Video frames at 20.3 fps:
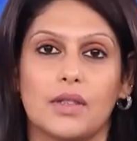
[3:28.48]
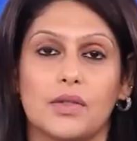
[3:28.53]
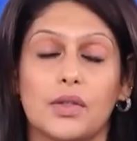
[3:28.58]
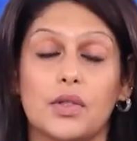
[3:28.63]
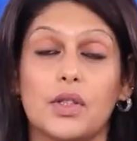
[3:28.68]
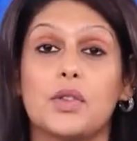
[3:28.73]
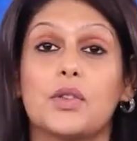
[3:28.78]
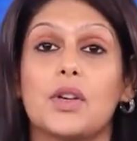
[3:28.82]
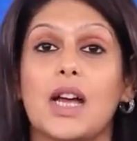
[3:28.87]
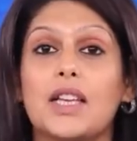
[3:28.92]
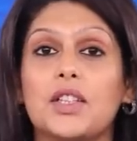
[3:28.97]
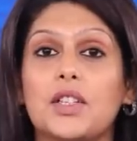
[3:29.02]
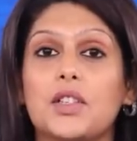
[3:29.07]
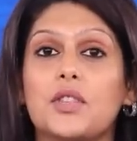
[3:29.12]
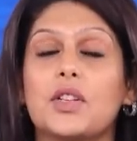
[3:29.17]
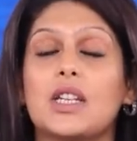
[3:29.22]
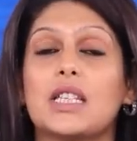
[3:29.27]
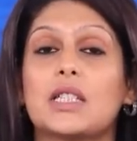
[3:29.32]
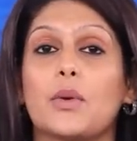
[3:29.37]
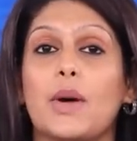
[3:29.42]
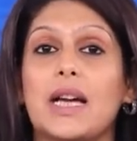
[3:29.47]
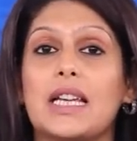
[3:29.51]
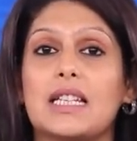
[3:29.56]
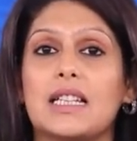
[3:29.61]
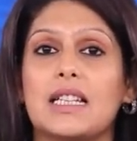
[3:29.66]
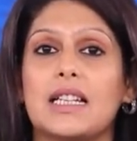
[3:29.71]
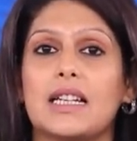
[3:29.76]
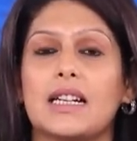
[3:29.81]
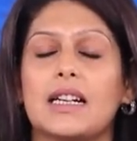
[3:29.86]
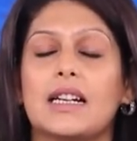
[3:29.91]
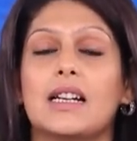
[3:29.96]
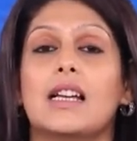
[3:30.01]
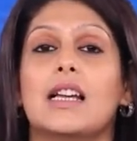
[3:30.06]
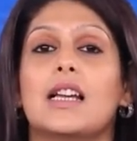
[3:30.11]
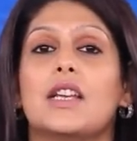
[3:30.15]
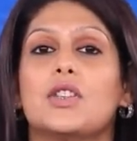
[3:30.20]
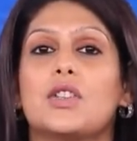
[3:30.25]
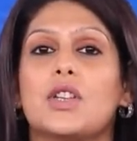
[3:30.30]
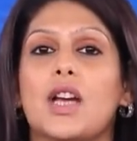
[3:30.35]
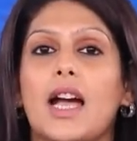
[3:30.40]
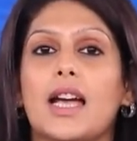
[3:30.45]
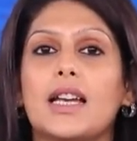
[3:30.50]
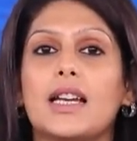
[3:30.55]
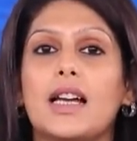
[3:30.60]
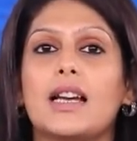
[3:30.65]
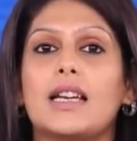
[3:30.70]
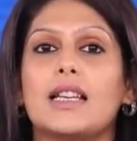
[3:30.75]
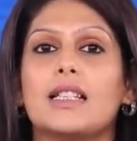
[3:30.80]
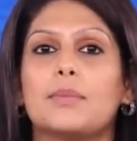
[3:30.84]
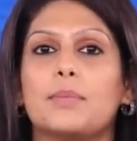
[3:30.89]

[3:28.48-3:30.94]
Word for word: So the trajectory is quite clear. China